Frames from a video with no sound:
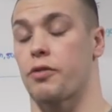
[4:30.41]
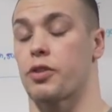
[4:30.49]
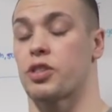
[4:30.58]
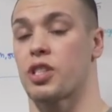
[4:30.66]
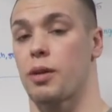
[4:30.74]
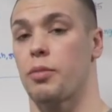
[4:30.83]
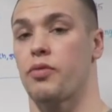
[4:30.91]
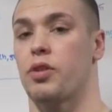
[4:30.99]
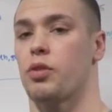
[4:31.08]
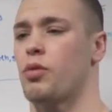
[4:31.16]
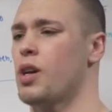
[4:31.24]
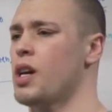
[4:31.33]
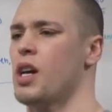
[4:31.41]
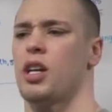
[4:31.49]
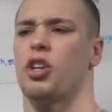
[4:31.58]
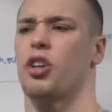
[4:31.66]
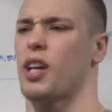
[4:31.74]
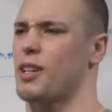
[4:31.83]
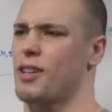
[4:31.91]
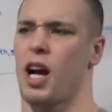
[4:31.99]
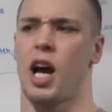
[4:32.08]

For some of you, you're like,